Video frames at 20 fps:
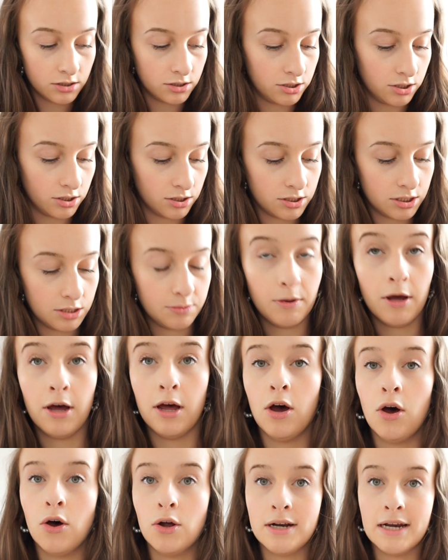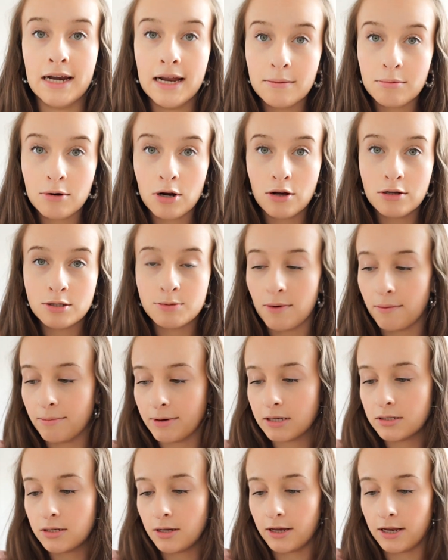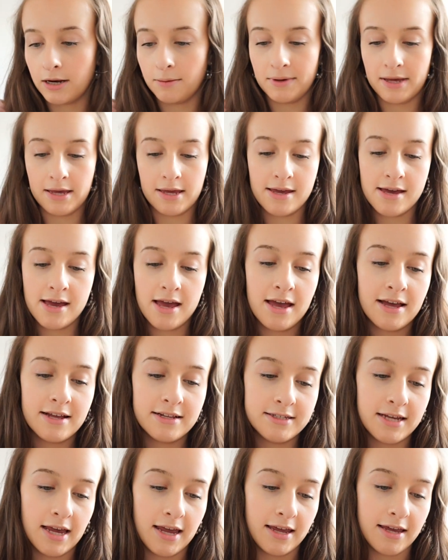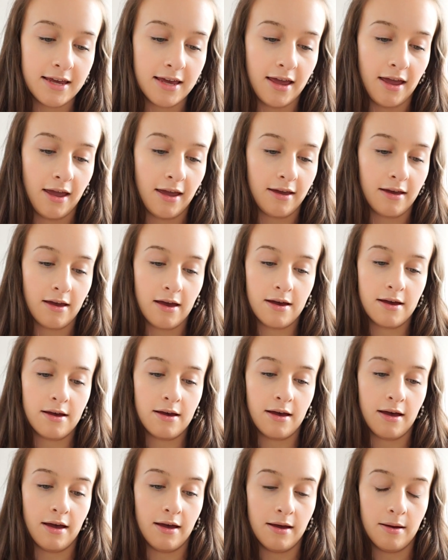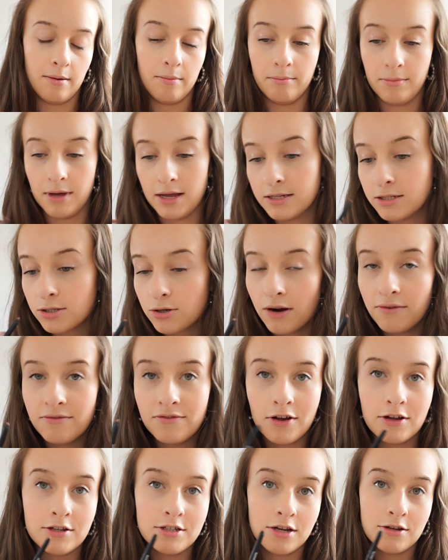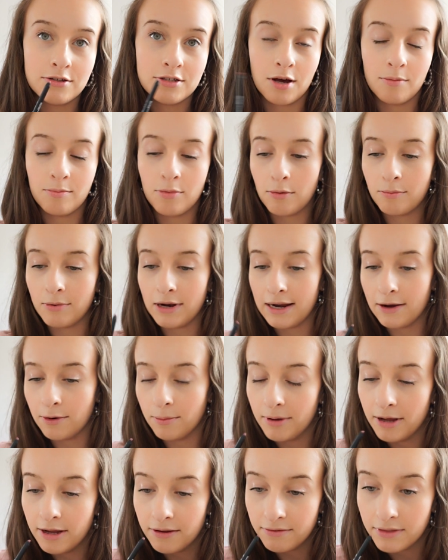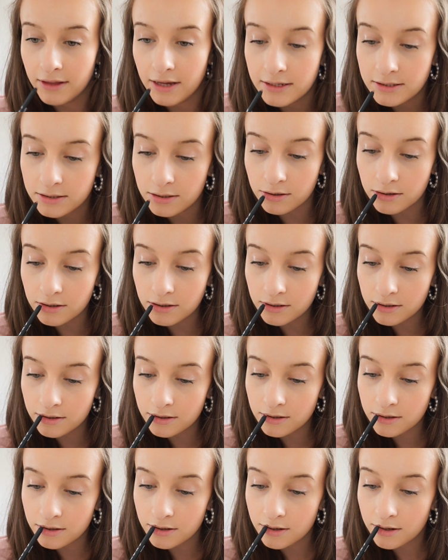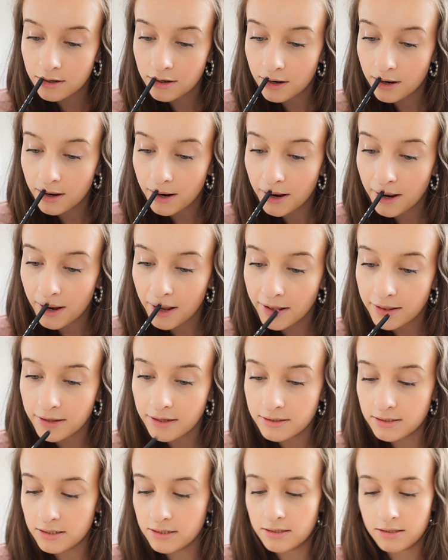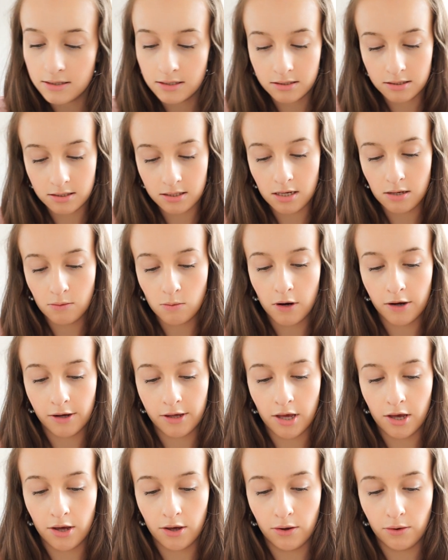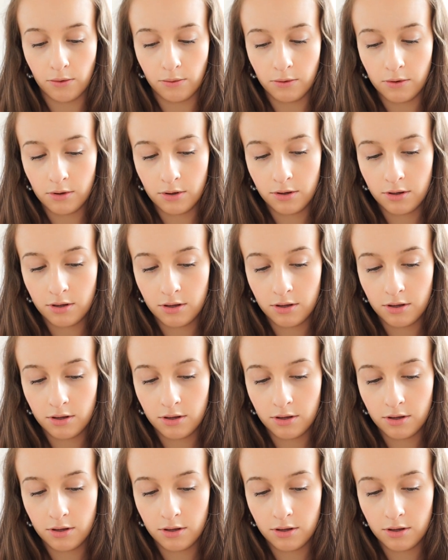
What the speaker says: just put on lip gloss, but because I'm going to be taking Instagram photos, I'll pop a little bit of this on. This is the CYO